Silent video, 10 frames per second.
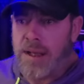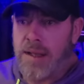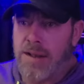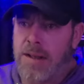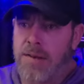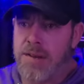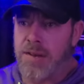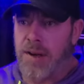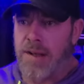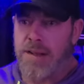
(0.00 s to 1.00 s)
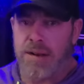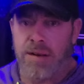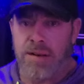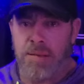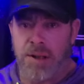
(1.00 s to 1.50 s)
uh, use drugs in
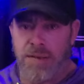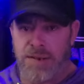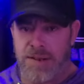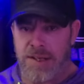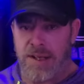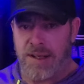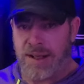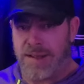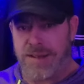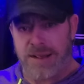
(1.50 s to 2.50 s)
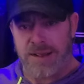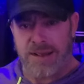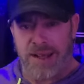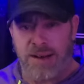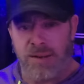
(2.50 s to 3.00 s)
order to build a physique, and that's like
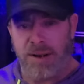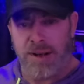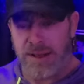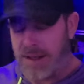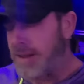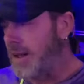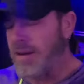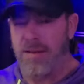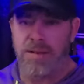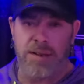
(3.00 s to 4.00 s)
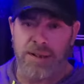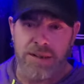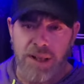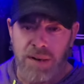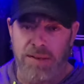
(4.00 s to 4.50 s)
I don't want. I know
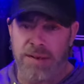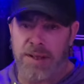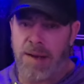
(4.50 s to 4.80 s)
you don't.